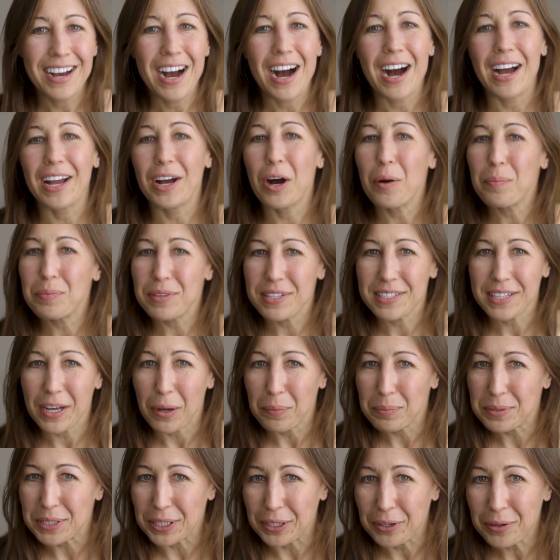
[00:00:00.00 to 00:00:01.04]
I hope this
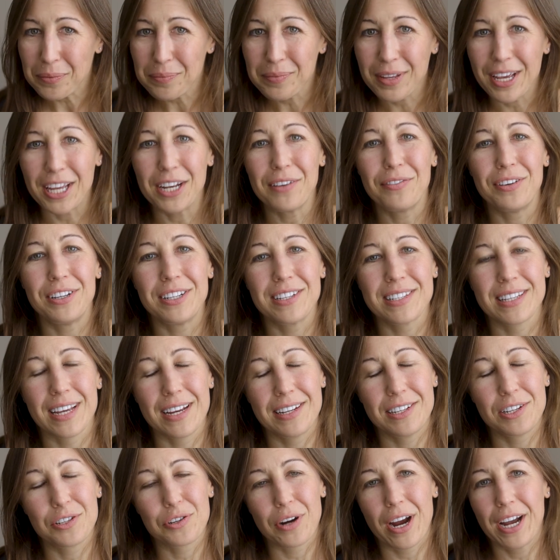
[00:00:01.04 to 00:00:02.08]
helps you, and if you decide
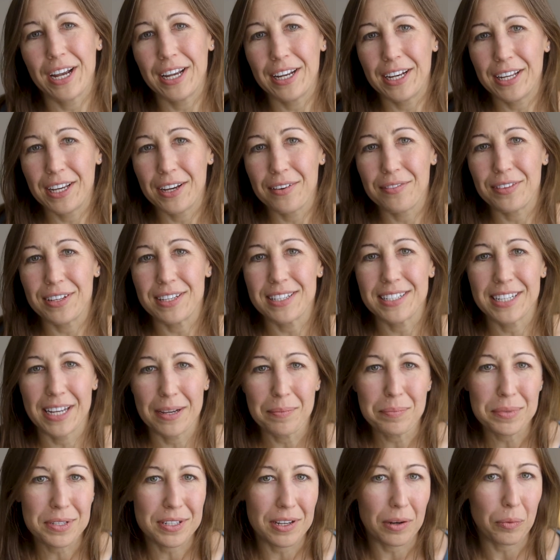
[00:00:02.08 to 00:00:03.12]
to try any of these
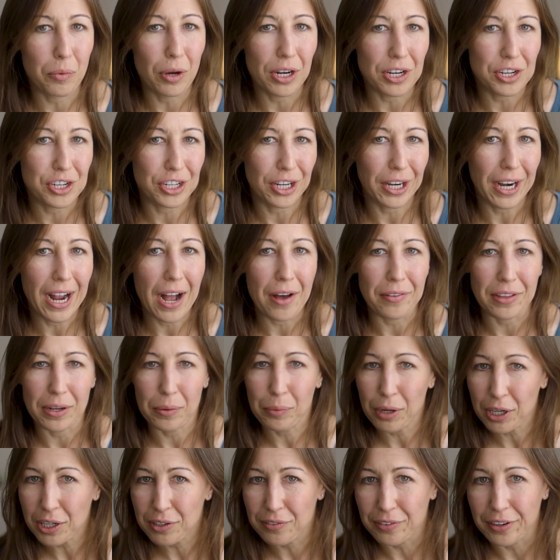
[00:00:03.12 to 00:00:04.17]
tips and want to share how they
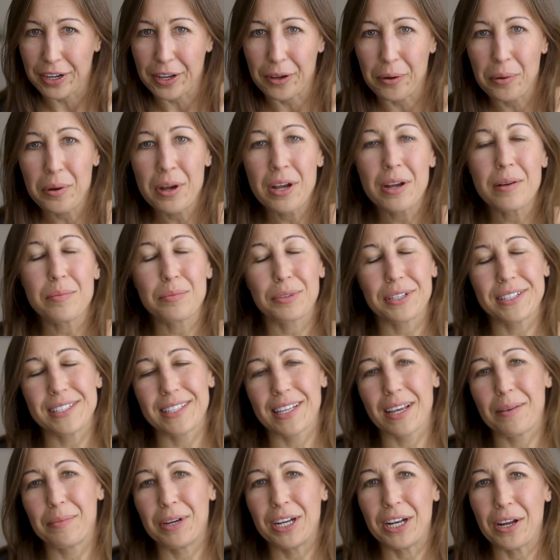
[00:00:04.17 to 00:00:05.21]
worked for you, please
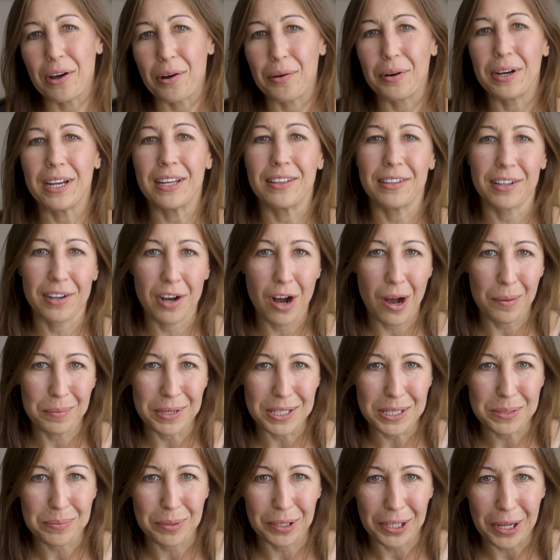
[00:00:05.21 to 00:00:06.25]
let me know in the
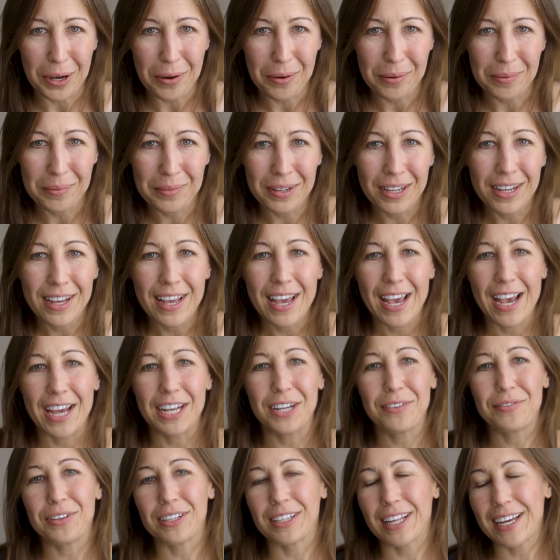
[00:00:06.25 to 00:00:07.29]
comments below. And
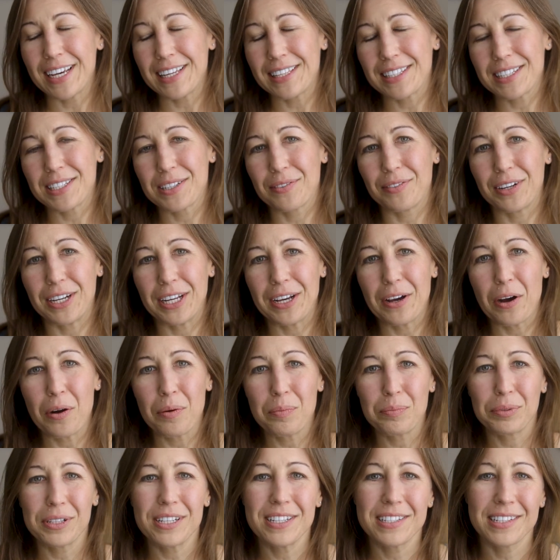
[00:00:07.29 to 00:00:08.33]
if you like this video,
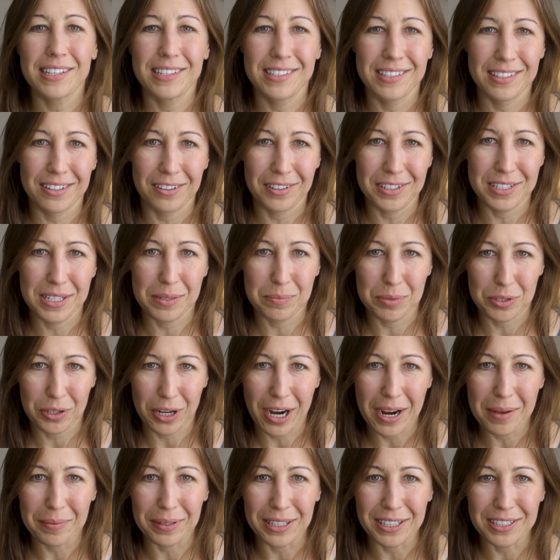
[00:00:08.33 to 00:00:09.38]
please consider
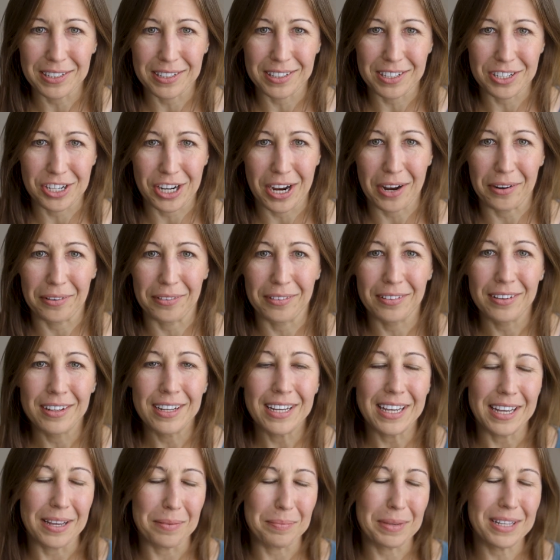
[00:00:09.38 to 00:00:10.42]
subscribing to the channel.
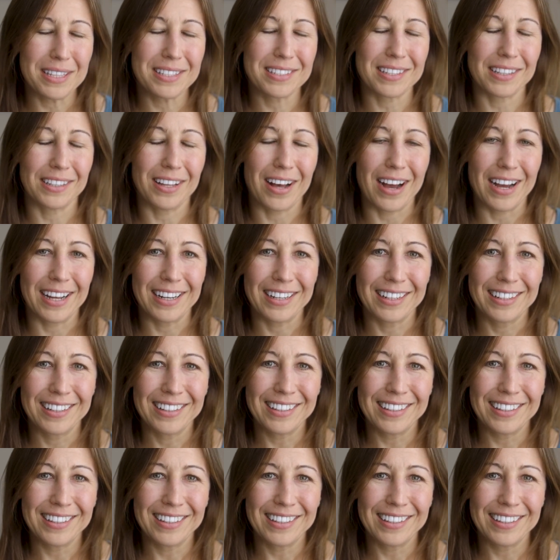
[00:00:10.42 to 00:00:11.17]
It means a lot.